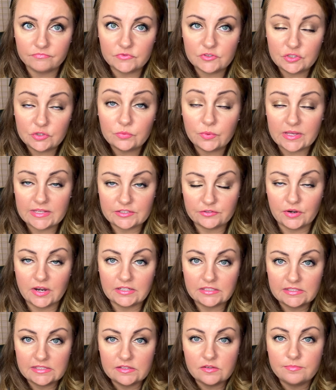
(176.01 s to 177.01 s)
two-way
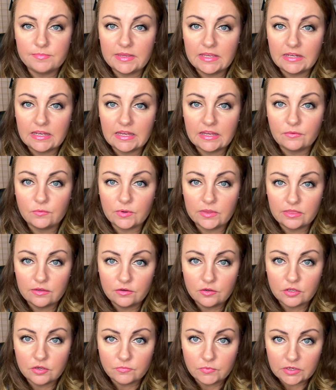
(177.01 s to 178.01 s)
stretch. So meaning
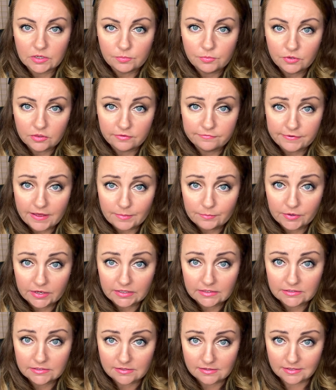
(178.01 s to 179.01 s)
when you pull the
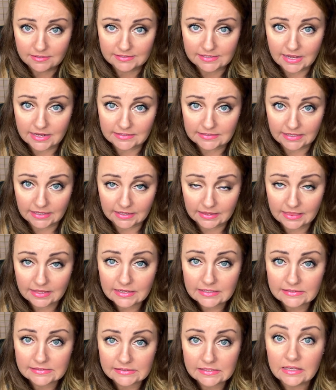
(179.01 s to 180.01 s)
fabric to the sides like
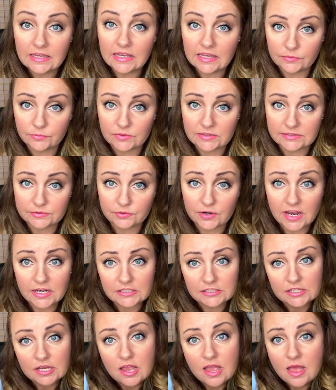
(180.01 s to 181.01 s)
this, it will
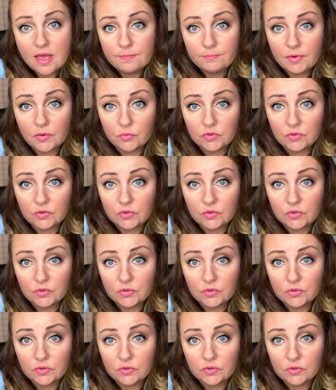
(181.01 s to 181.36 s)
stretch. But